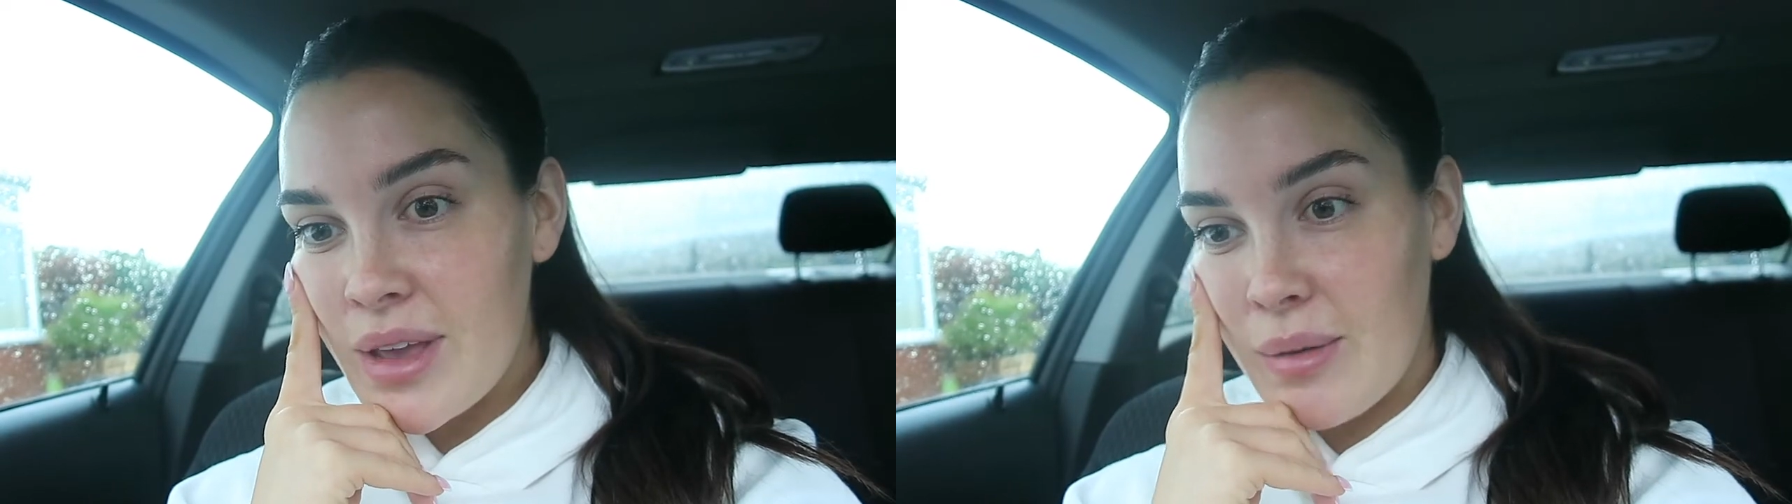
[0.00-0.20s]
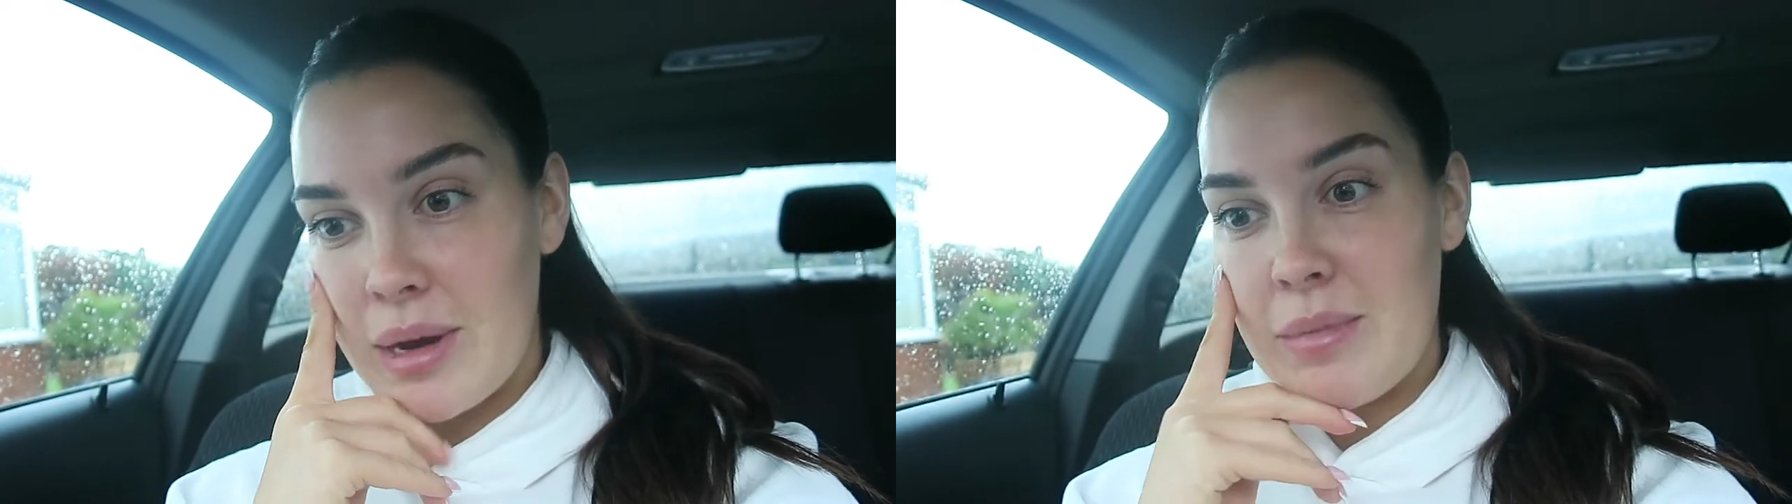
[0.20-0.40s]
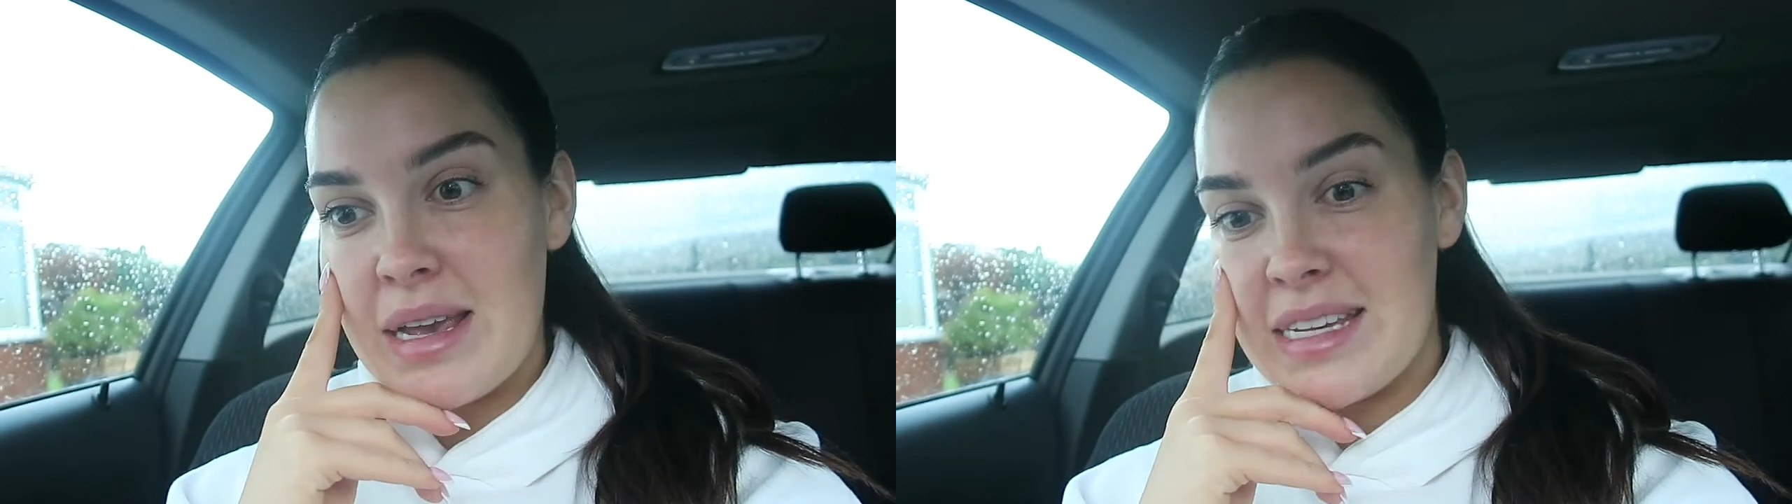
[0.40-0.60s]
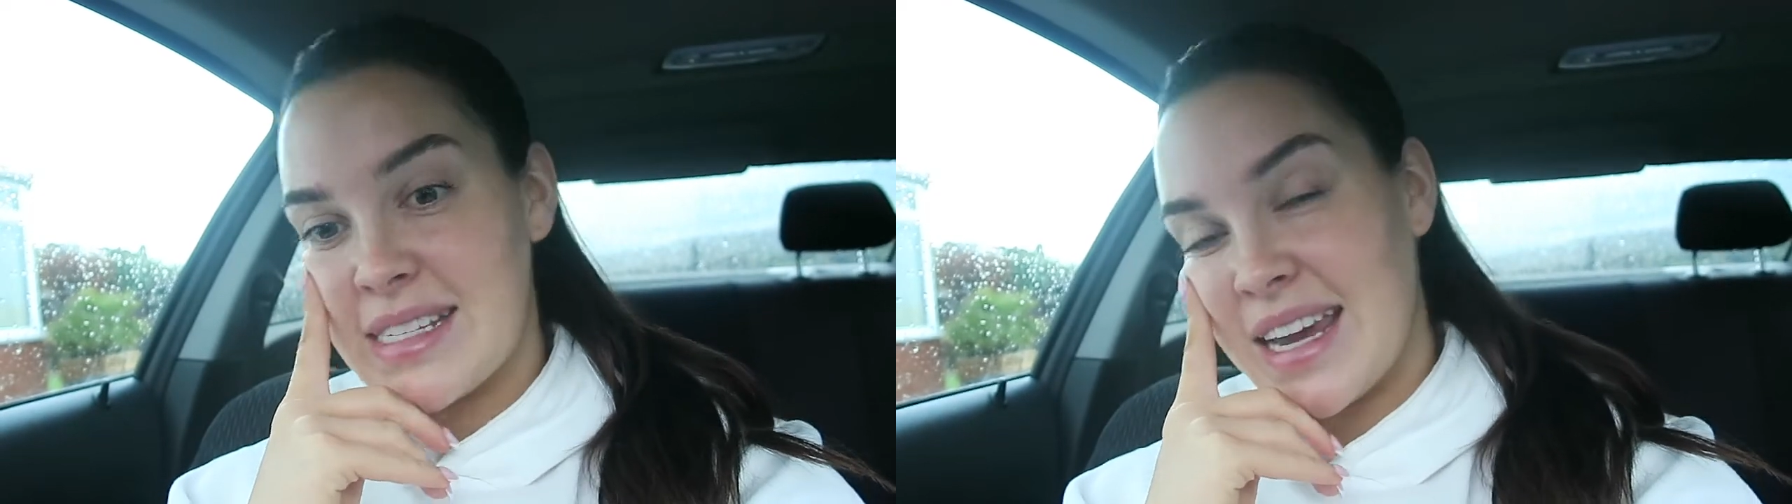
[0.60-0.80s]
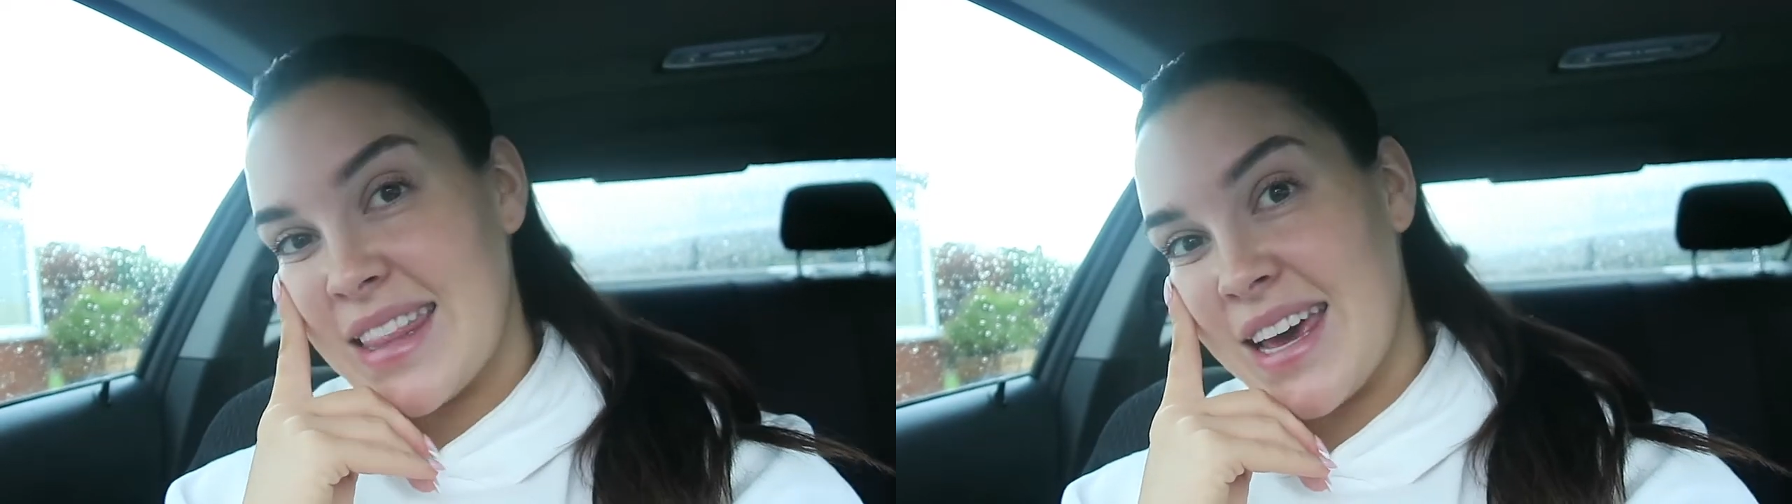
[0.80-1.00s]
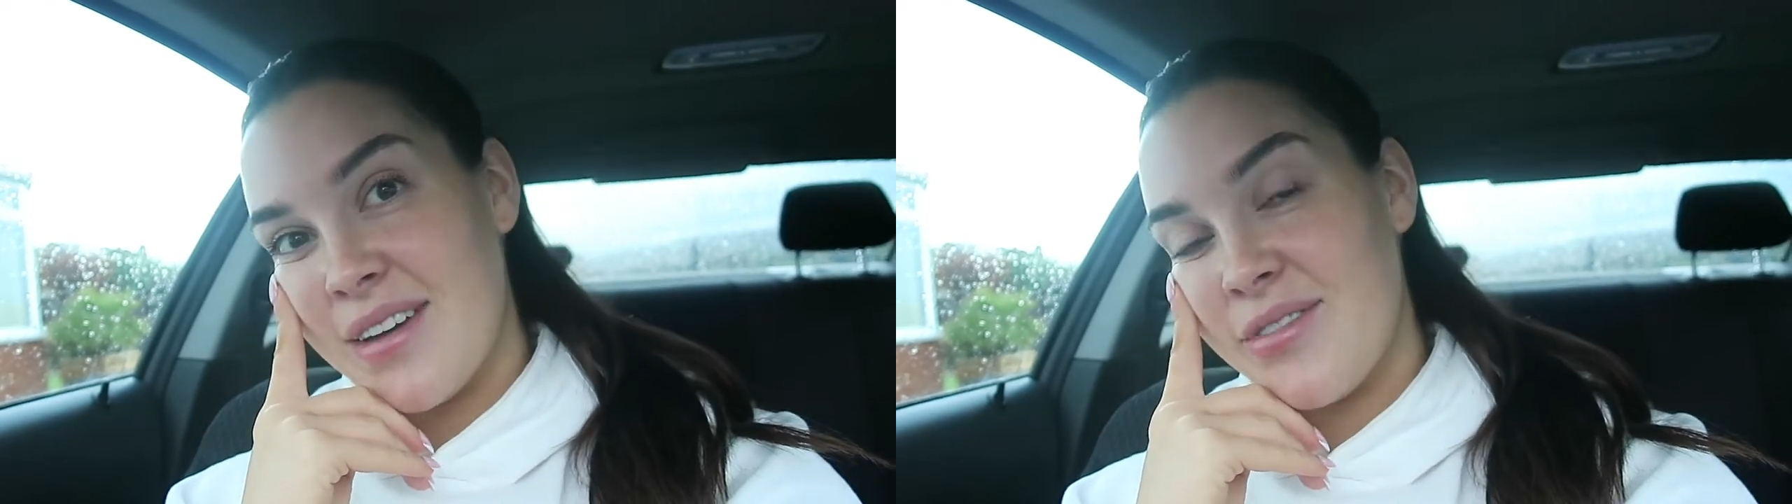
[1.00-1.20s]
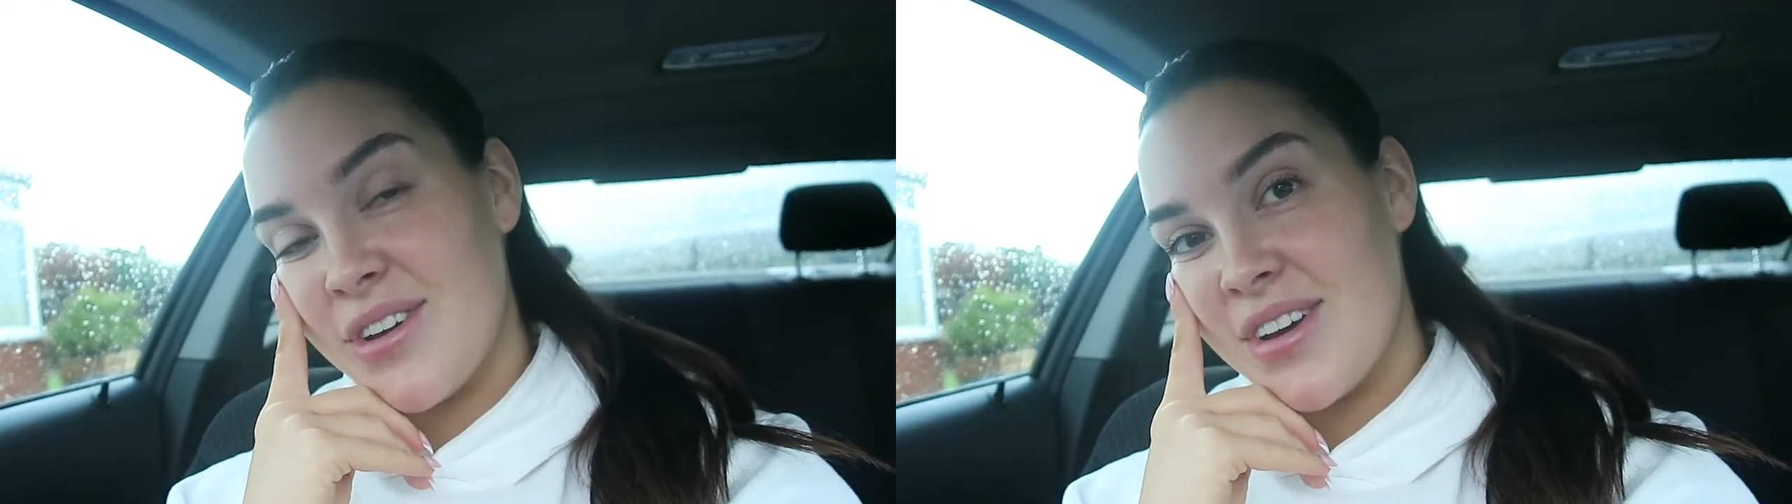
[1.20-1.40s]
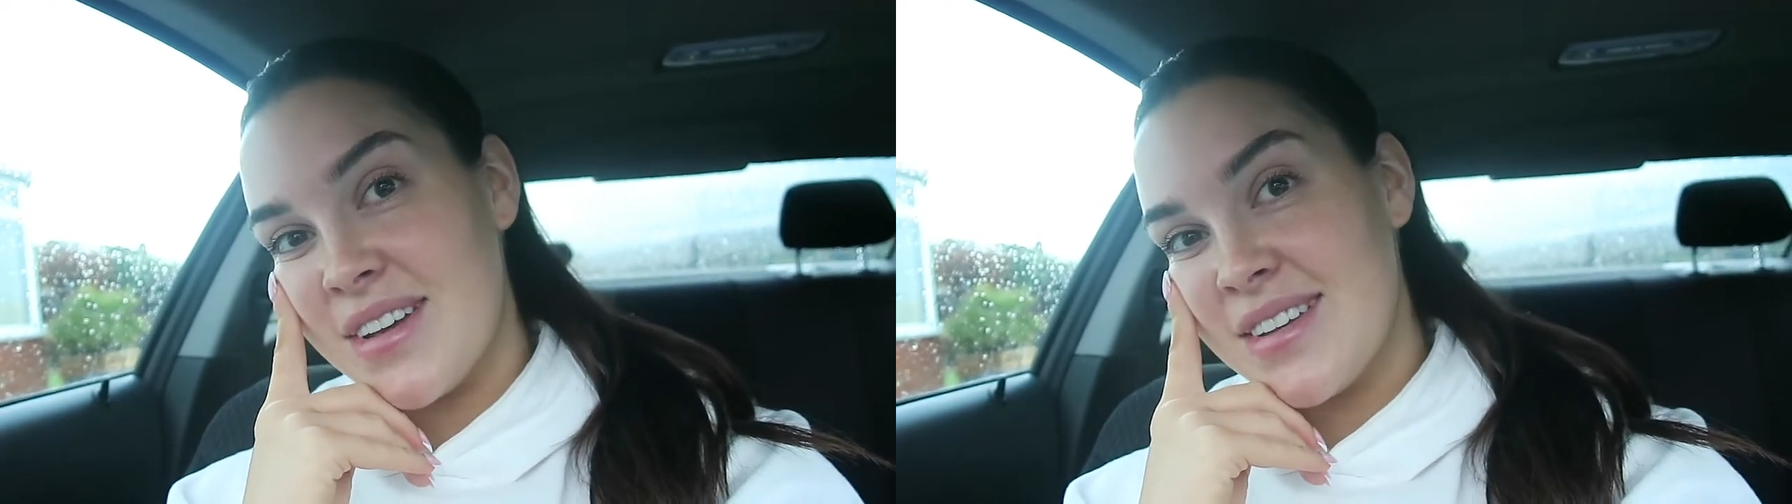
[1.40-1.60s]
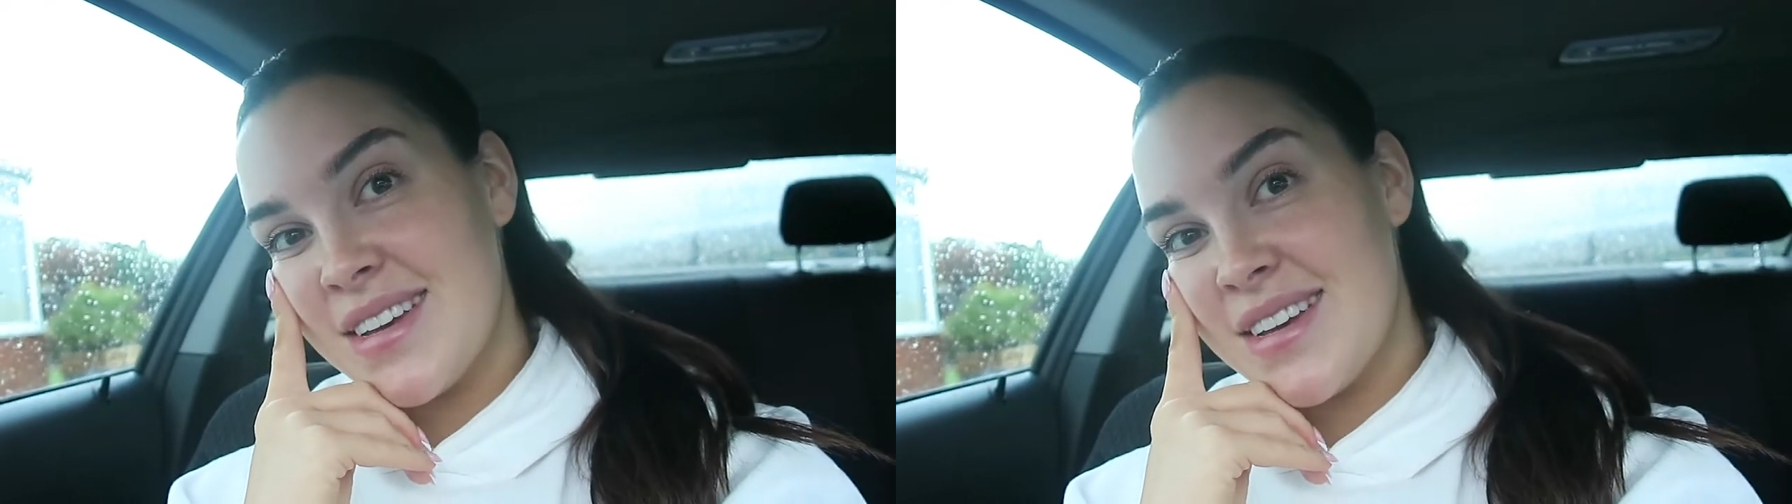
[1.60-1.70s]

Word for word: I'm going to be staying there for